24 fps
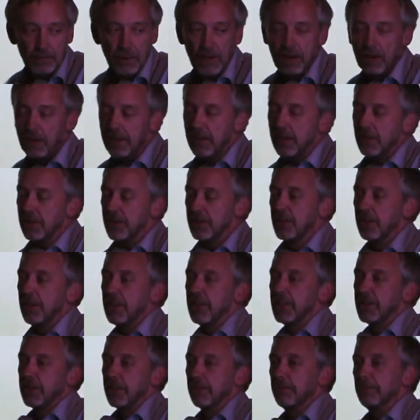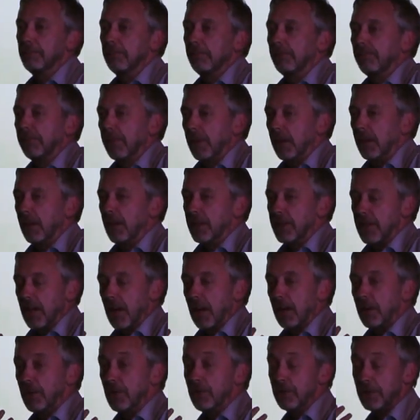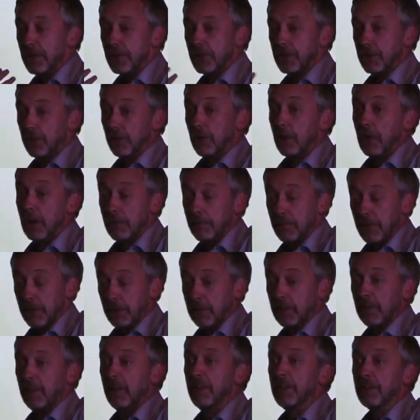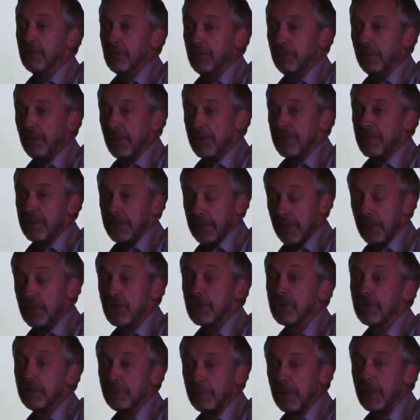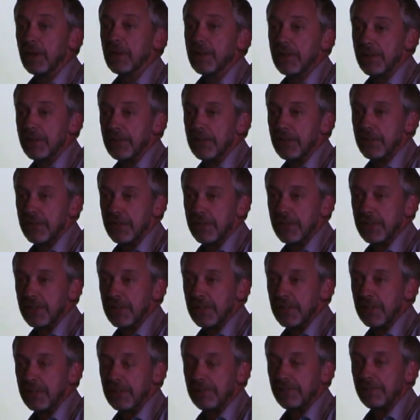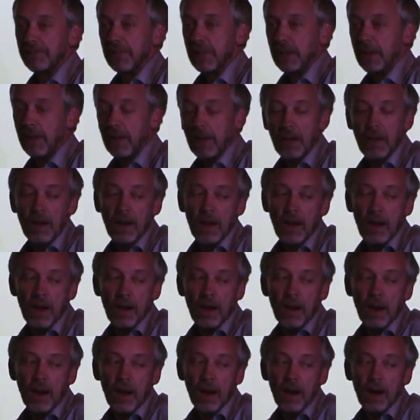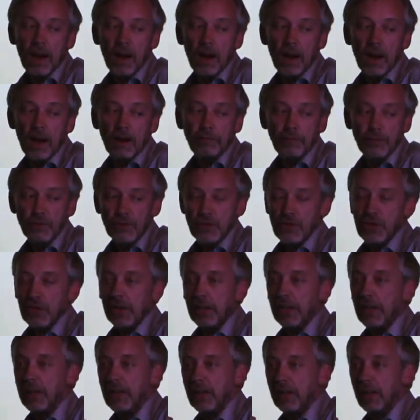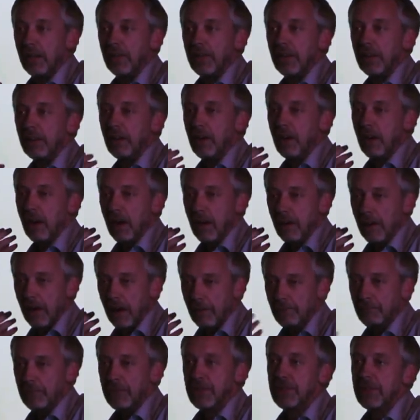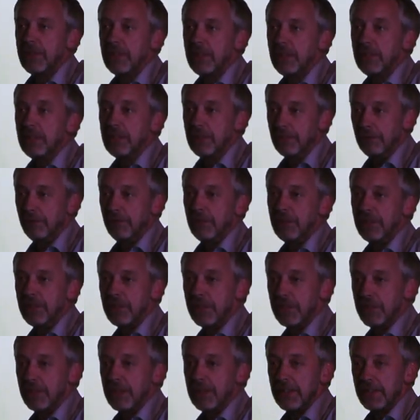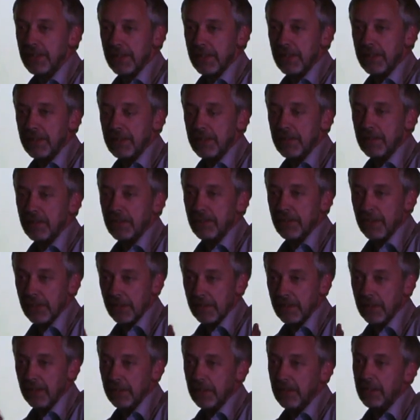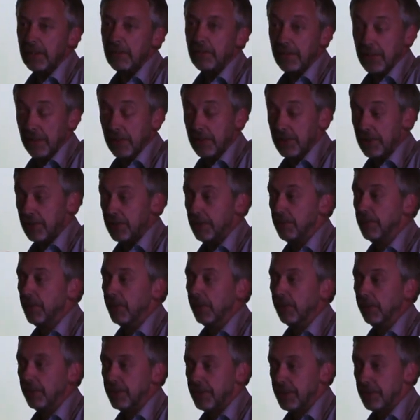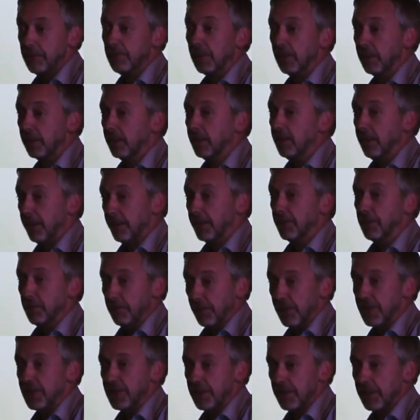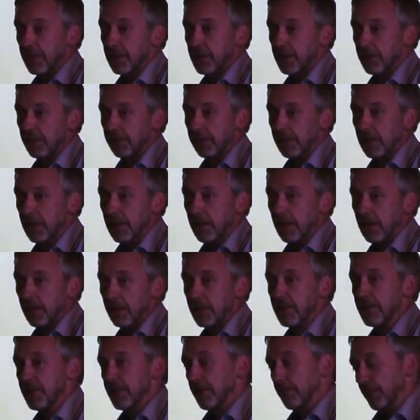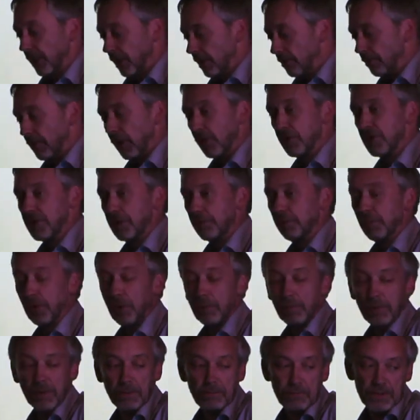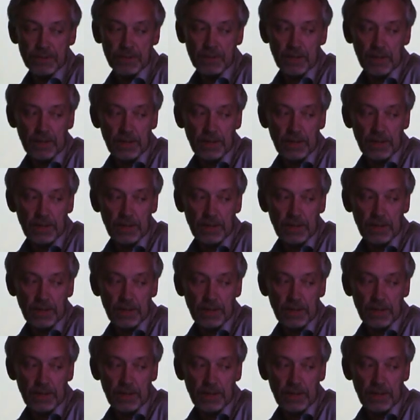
Parkinsonism is how you describe the clinical presentation of Parkinson's disease. Unfortunately, there are umpteen different diseases that can give a similar clinical presentation, the similar motor problems.